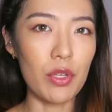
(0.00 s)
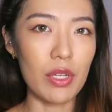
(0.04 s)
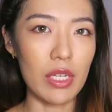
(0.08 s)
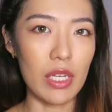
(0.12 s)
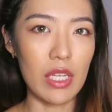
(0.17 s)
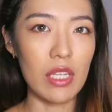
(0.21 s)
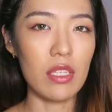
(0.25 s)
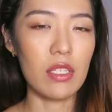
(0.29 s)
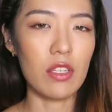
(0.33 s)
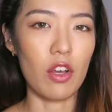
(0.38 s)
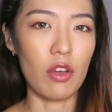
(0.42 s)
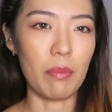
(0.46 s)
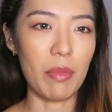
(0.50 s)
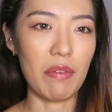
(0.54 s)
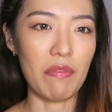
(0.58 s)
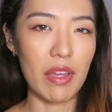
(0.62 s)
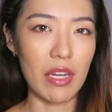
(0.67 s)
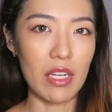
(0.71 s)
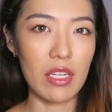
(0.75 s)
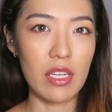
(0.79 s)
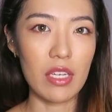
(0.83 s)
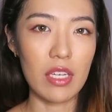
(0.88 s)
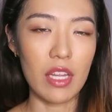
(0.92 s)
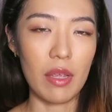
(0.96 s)
this on my
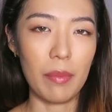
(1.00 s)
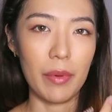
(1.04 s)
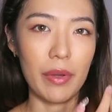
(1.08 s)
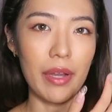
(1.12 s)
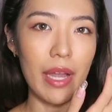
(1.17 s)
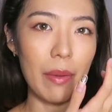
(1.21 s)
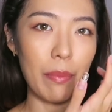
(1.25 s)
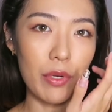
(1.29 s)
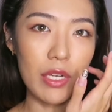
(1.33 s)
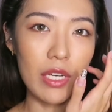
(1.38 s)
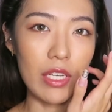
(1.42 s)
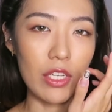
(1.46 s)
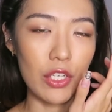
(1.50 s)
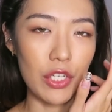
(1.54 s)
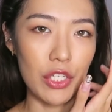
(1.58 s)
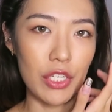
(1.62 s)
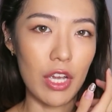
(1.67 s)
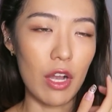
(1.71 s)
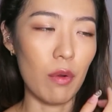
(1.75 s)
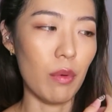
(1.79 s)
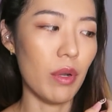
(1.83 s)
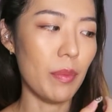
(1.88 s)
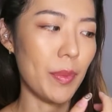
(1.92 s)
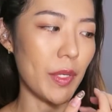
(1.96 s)
vanity table. I put it in the
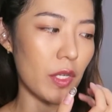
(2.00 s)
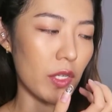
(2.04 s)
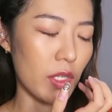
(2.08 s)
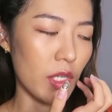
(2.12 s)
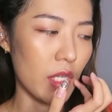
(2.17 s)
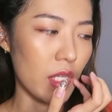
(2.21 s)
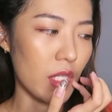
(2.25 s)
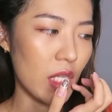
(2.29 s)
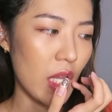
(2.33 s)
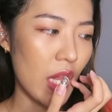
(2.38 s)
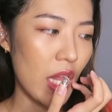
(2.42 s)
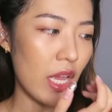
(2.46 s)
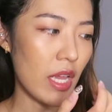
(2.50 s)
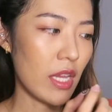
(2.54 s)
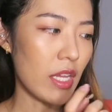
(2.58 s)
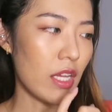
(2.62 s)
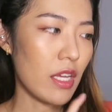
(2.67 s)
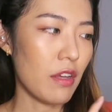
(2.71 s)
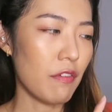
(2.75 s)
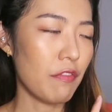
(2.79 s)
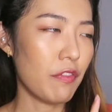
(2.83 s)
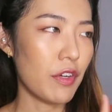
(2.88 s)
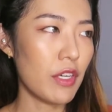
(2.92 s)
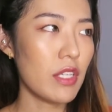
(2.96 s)
shower because
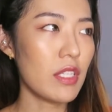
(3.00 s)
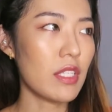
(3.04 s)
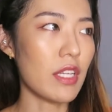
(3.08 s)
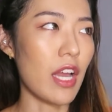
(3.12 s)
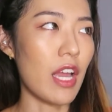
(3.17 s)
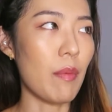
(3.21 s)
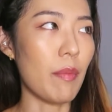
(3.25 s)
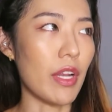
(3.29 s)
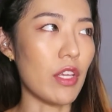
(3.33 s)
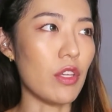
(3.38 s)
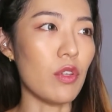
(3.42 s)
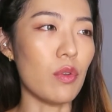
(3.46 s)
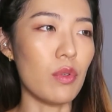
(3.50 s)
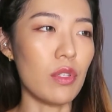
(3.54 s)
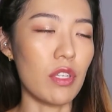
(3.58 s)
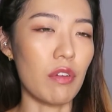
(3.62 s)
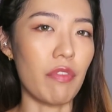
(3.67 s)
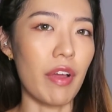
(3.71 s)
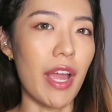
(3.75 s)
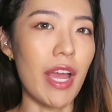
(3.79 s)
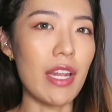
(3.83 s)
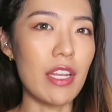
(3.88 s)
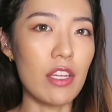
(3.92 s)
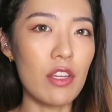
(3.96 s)
first time when I use it,
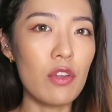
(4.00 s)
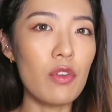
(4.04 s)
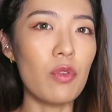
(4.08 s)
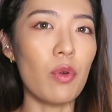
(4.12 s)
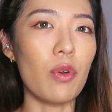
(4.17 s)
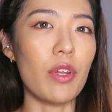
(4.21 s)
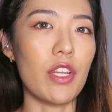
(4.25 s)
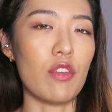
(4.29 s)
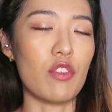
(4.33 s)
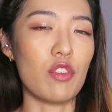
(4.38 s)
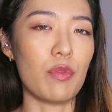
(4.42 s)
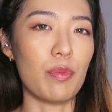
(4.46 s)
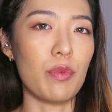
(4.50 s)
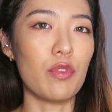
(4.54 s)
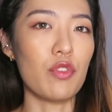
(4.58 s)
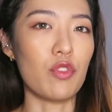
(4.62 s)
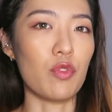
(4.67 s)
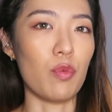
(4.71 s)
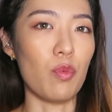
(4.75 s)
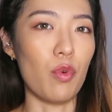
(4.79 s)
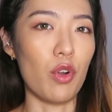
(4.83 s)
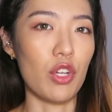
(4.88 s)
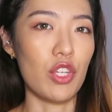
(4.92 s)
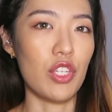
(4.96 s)
right, I didn't know that you're supposed to
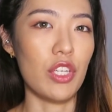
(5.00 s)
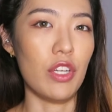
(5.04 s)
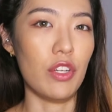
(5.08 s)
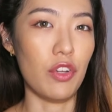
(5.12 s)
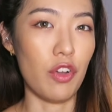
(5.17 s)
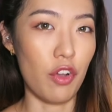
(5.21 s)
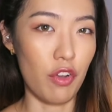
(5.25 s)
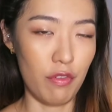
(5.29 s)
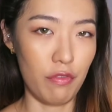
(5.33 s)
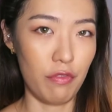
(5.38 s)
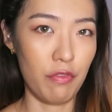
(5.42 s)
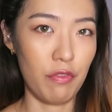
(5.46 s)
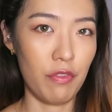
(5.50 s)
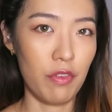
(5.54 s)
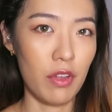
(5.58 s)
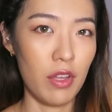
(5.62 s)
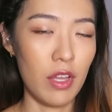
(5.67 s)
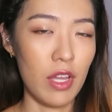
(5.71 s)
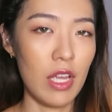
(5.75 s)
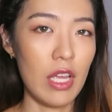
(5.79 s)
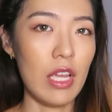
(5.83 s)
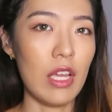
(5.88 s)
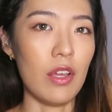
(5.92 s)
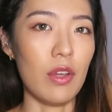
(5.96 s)
wash it off.
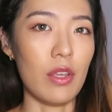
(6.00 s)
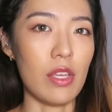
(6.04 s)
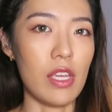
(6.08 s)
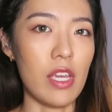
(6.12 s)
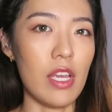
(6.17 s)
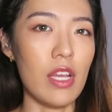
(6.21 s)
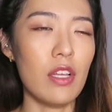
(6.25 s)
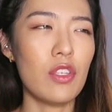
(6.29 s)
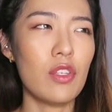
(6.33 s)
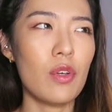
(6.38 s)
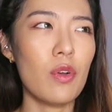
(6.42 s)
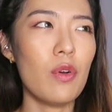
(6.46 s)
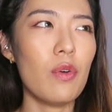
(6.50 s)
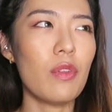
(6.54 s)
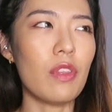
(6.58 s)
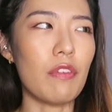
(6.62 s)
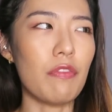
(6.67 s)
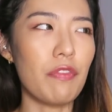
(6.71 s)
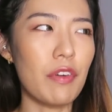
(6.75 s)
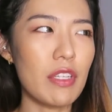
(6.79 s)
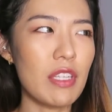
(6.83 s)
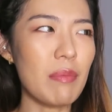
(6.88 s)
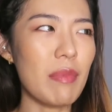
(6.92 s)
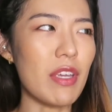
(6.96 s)
Okay, so the
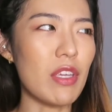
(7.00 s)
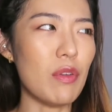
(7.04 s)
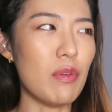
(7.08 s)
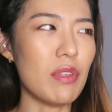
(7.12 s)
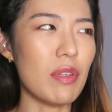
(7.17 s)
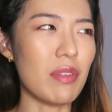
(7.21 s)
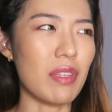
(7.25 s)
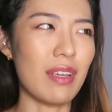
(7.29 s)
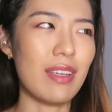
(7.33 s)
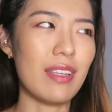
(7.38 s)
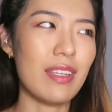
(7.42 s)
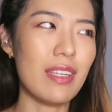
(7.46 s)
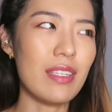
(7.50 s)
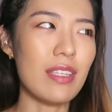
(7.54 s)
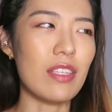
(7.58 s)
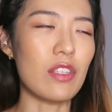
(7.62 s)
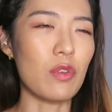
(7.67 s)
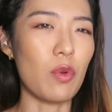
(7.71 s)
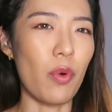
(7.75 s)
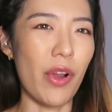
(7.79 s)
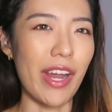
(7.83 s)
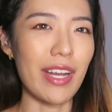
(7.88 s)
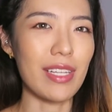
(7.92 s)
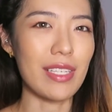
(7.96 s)
first time I used it, I was like, this is
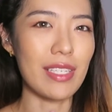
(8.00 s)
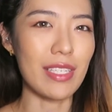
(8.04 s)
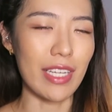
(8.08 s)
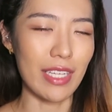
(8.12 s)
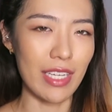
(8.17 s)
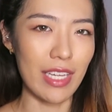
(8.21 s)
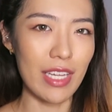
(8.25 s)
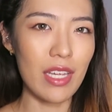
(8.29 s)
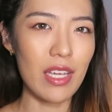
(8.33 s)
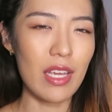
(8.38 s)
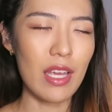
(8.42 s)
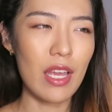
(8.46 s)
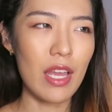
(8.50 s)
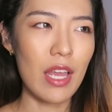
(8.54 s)
quite sticky.